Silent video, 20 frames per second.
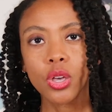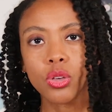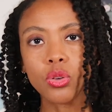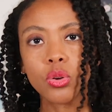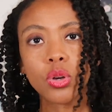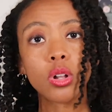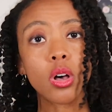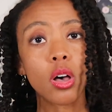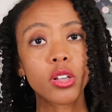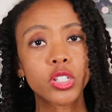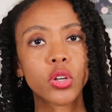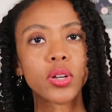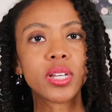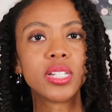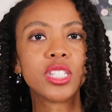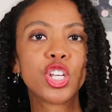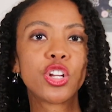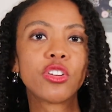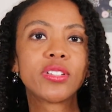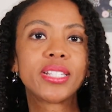you could also
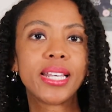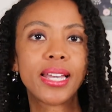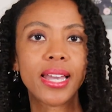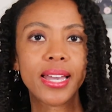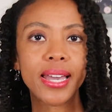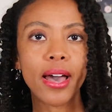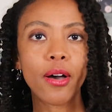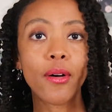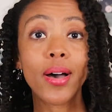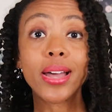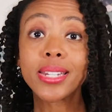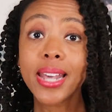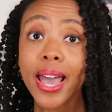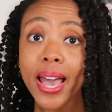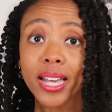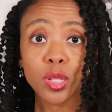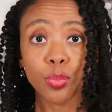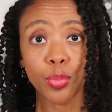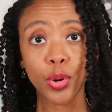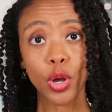consider seeking out a
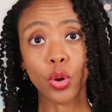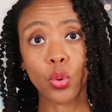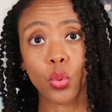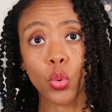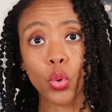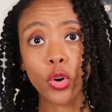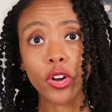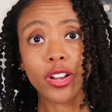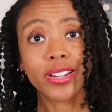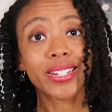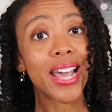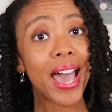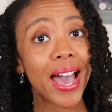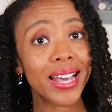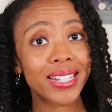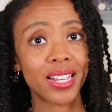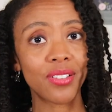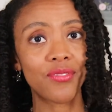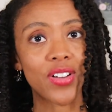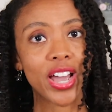tax pro or
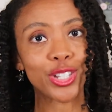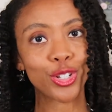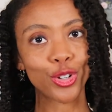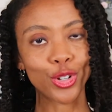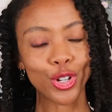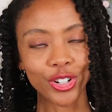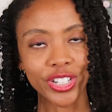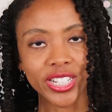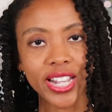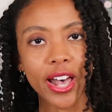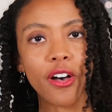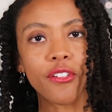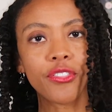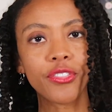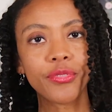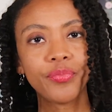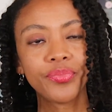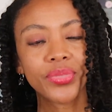tax advisor yourself.